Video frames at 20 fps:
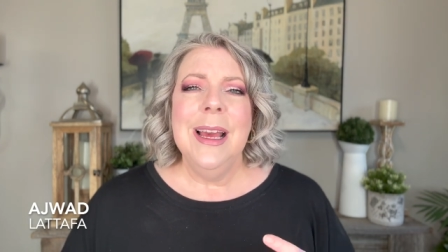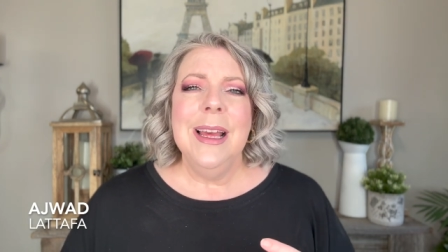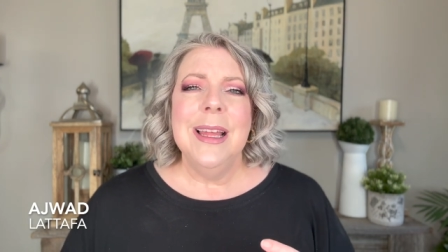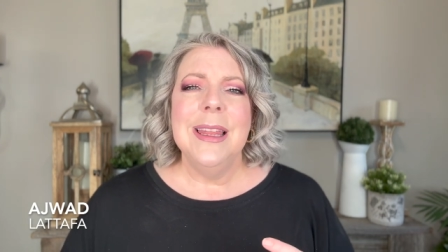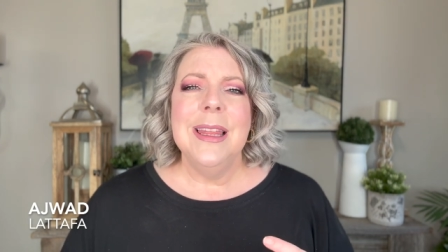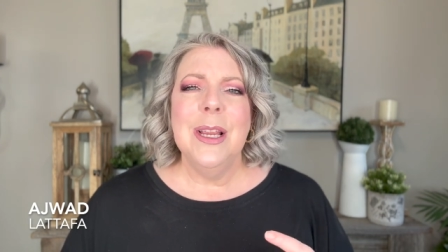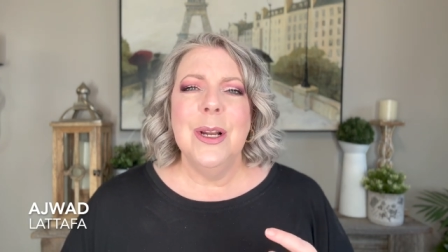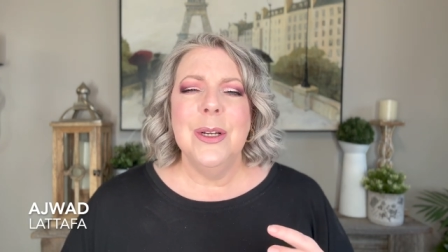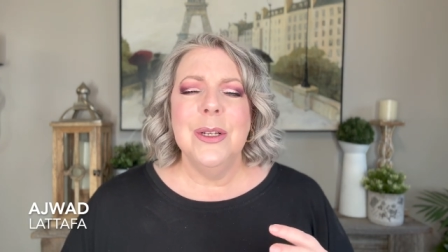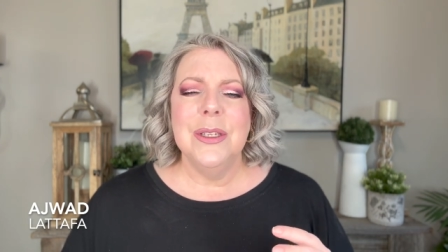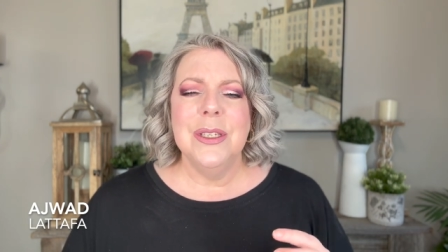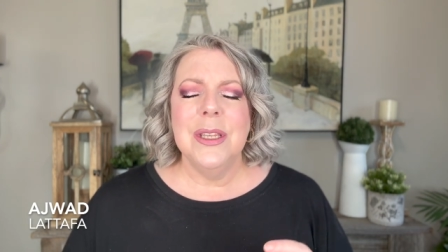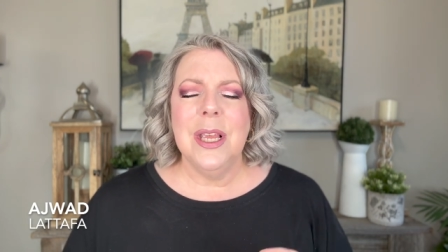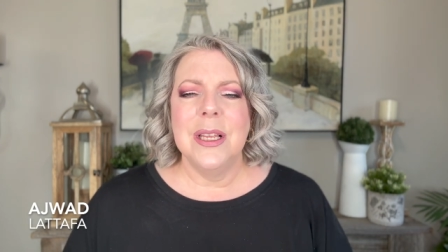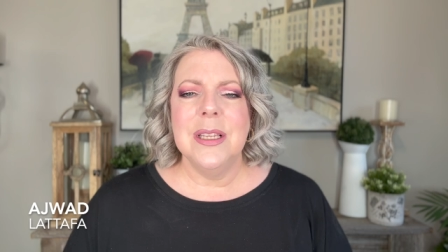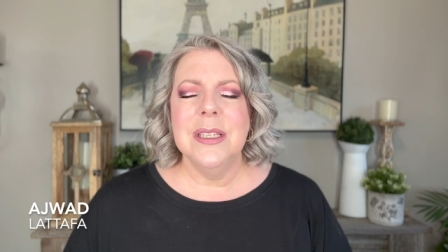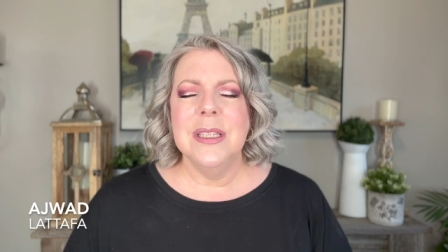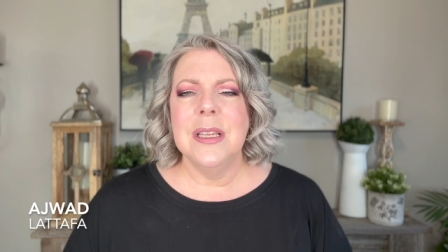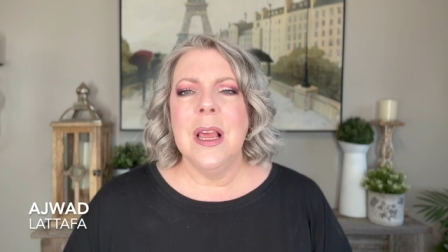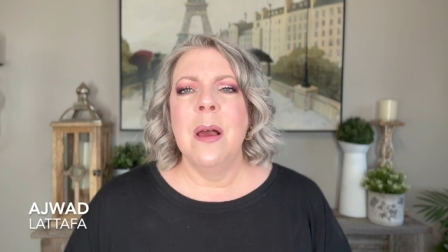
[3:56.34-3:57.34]
There's
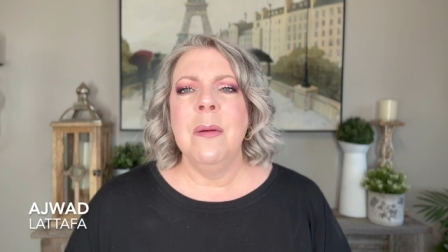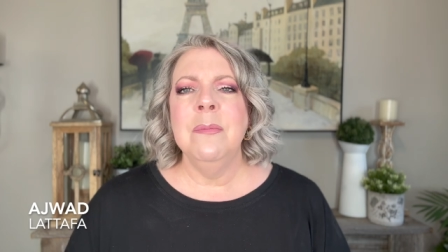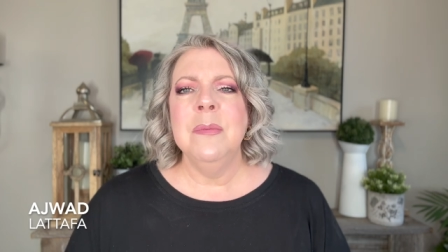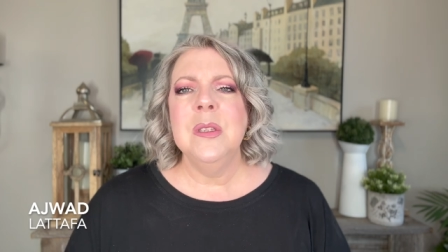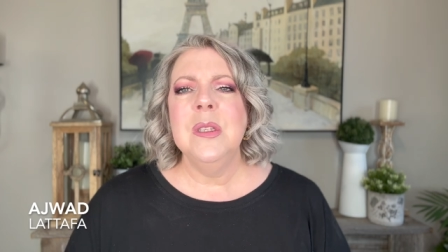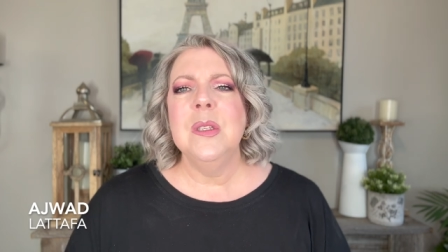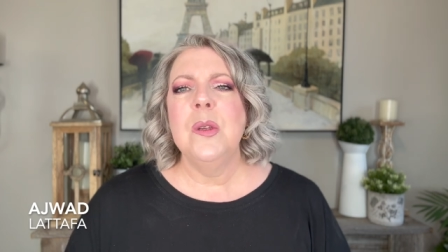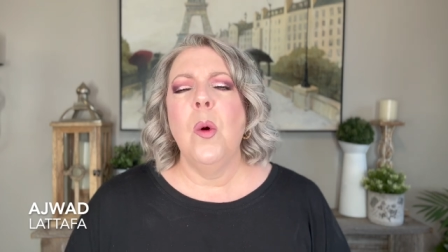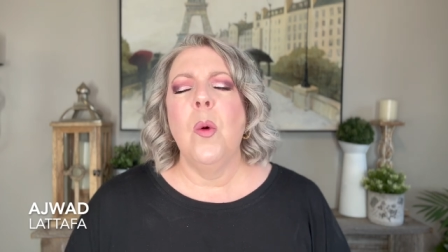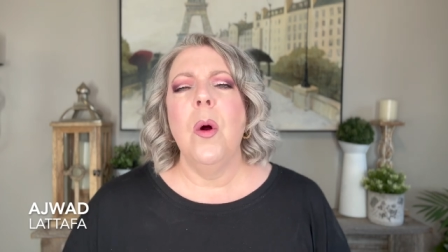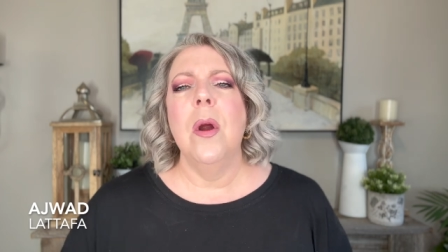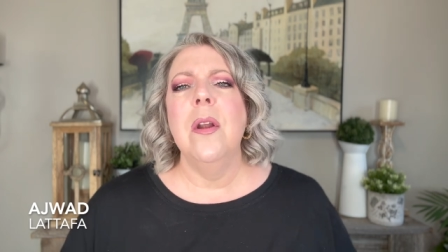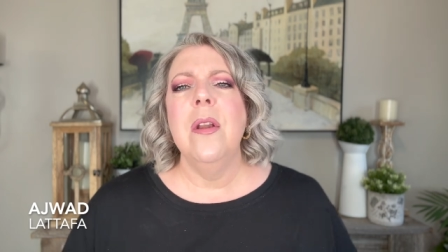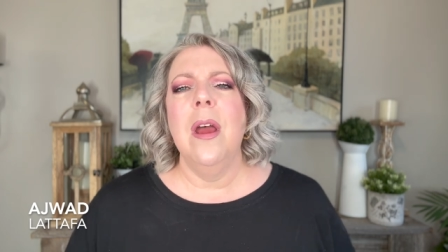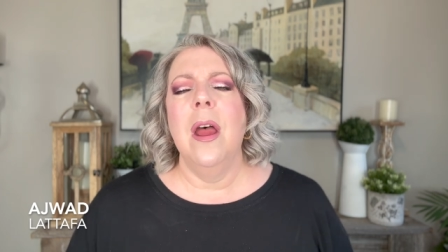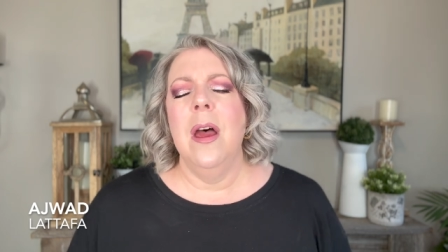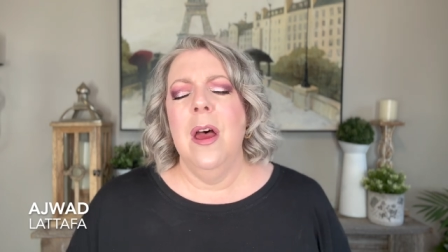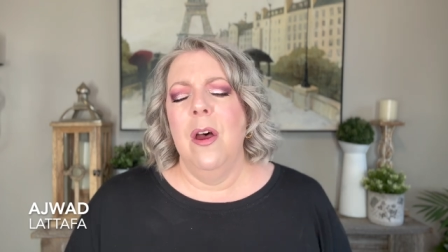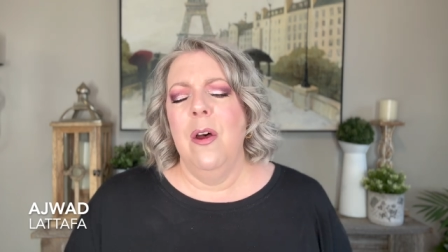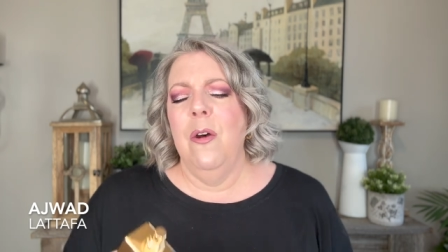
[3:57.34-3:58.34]
some sort
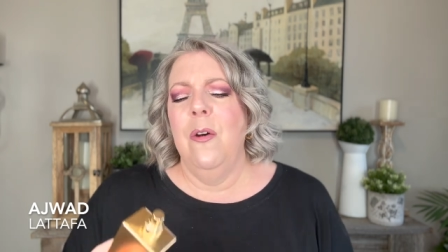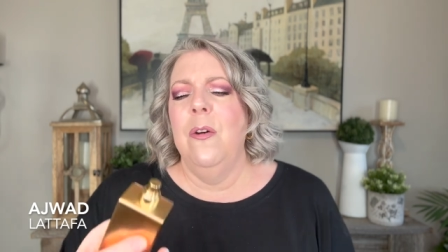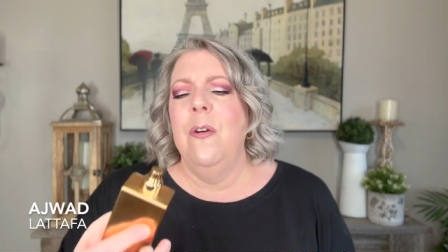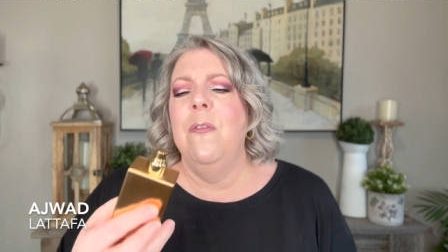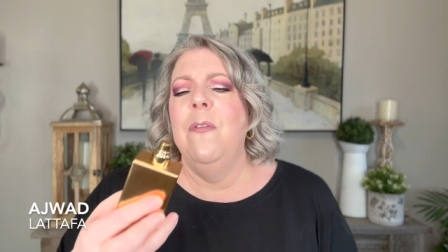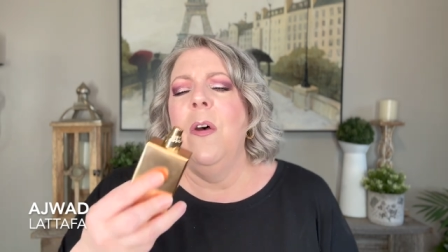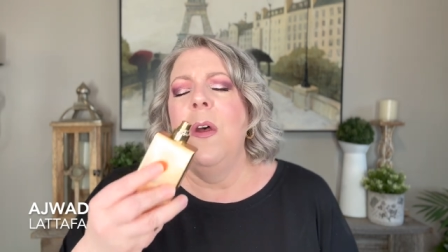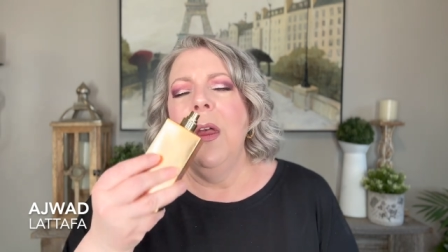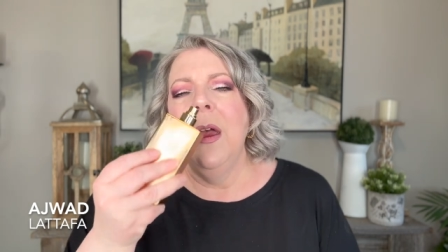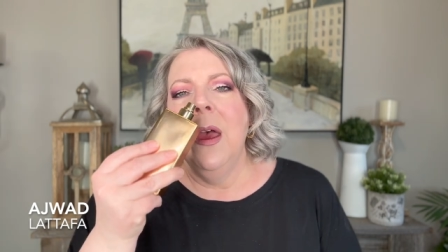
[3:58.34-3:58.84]
of